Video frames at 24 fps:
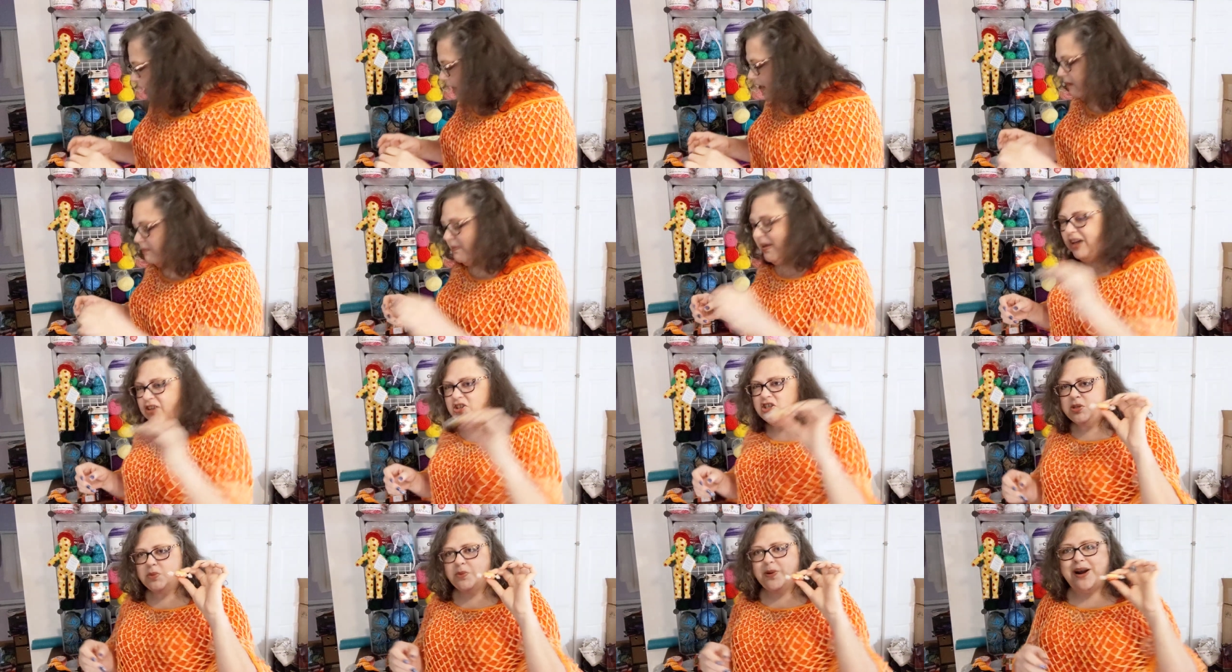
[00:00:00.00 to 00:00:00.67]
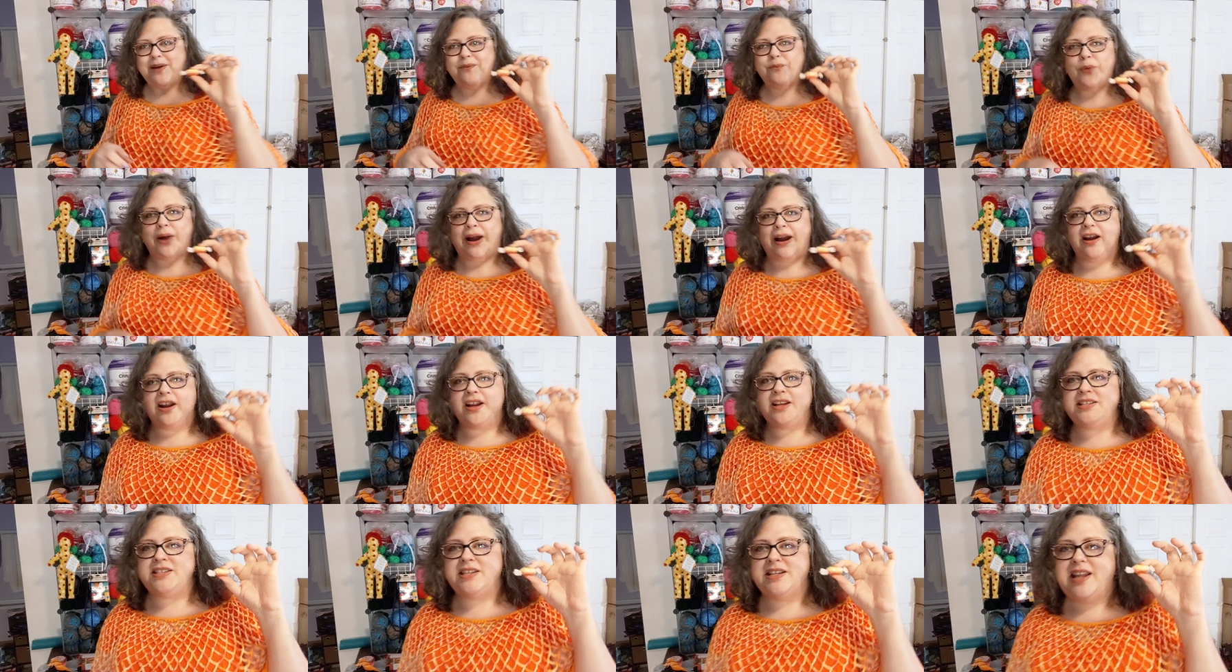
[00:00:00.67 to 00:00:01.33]
And it matches what I'm
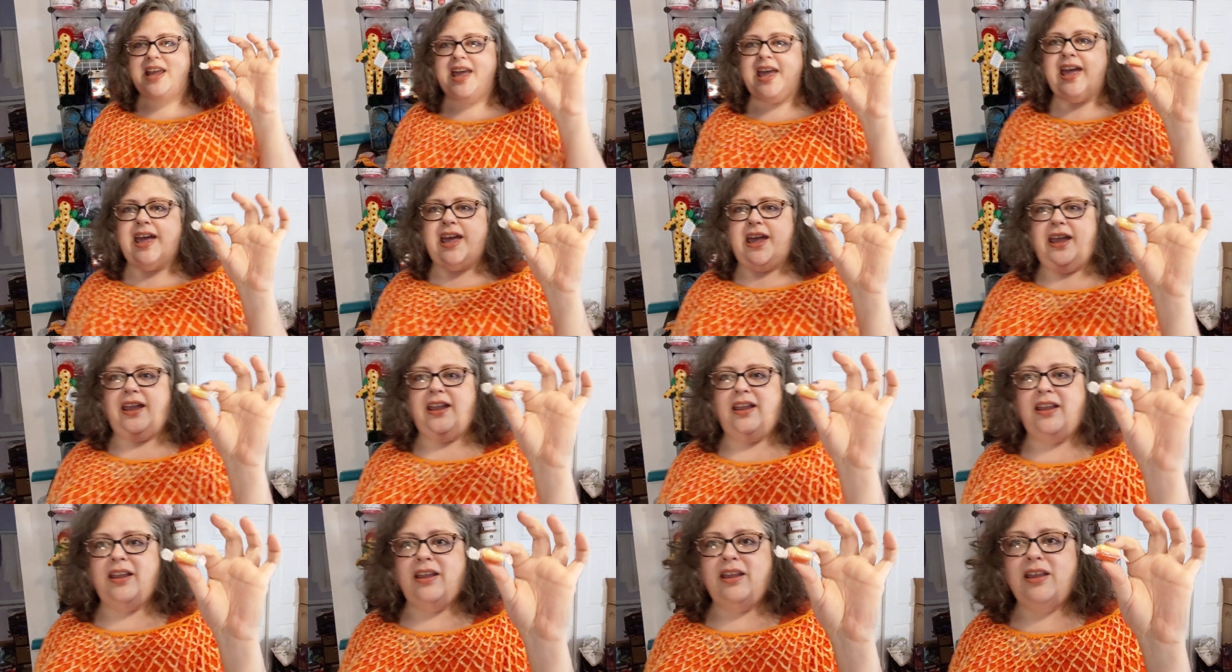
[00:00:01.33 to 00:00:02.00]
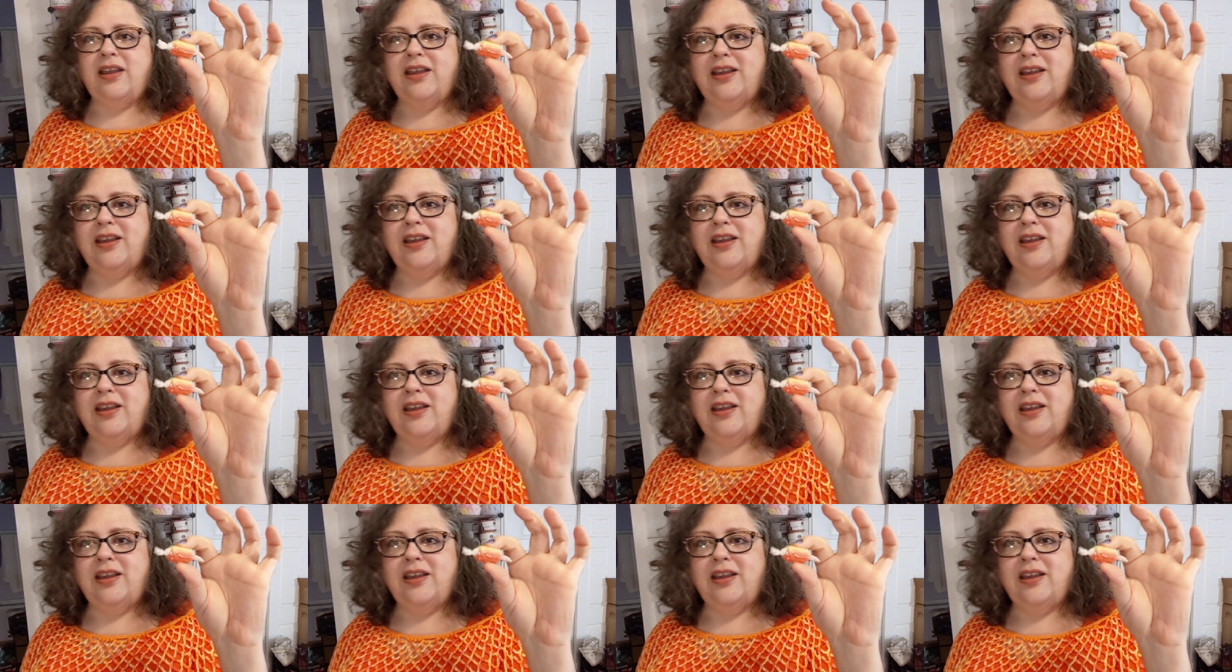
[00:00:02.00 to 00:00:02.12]
wearing today.